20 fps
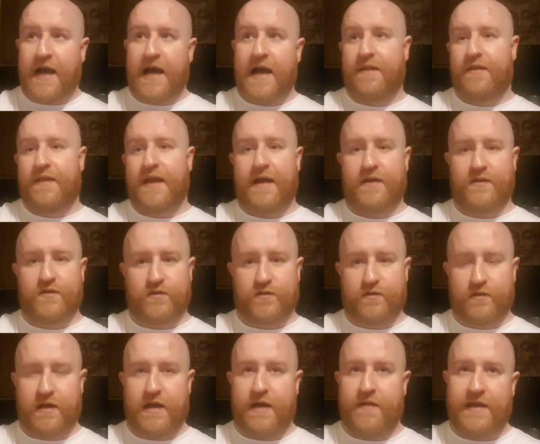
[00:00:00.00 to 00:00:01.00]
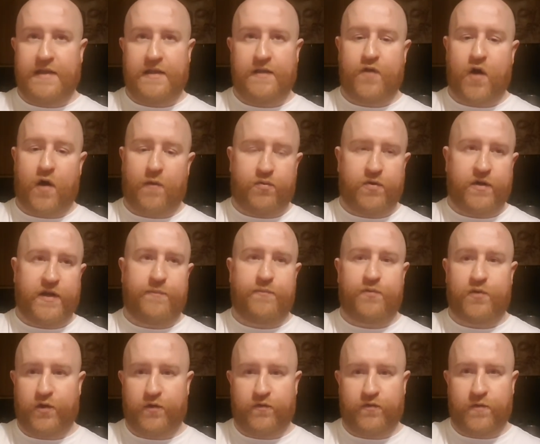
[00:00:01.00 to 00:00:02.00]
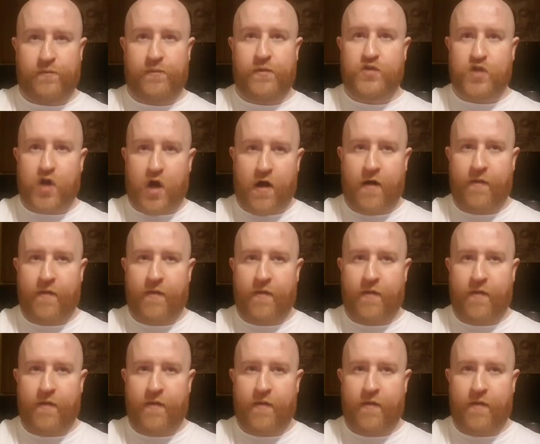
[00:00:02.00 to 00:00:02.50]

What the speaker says: and that's, and then you've got pre-approved numbers